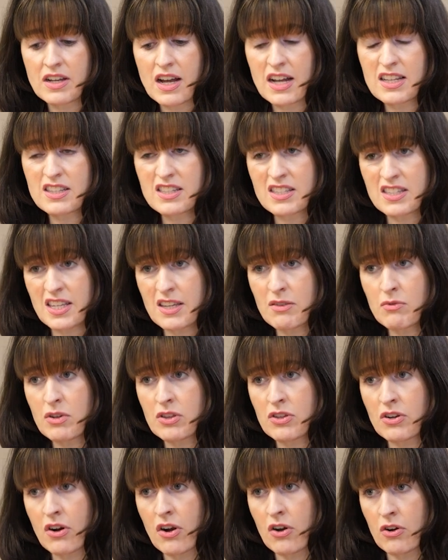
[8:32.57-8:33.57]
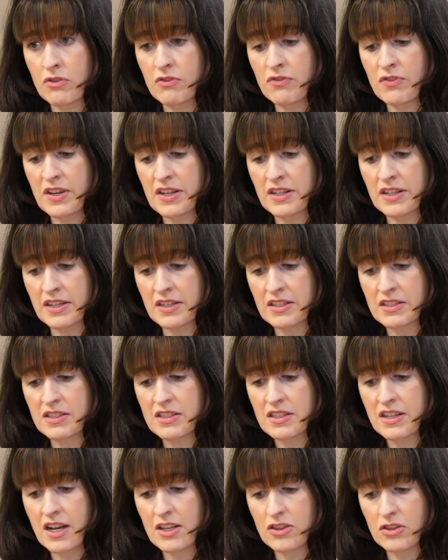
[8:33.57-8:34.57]
and sit with our own
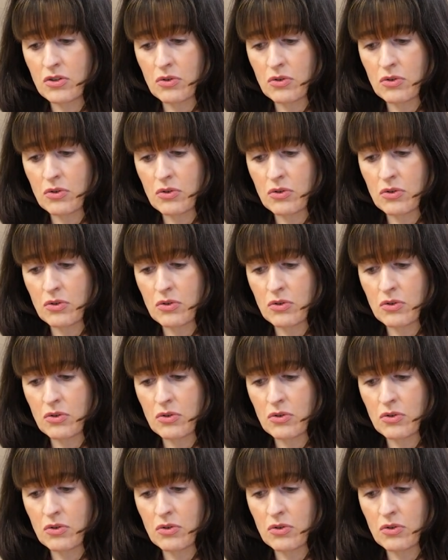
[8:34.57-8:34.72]
feelings and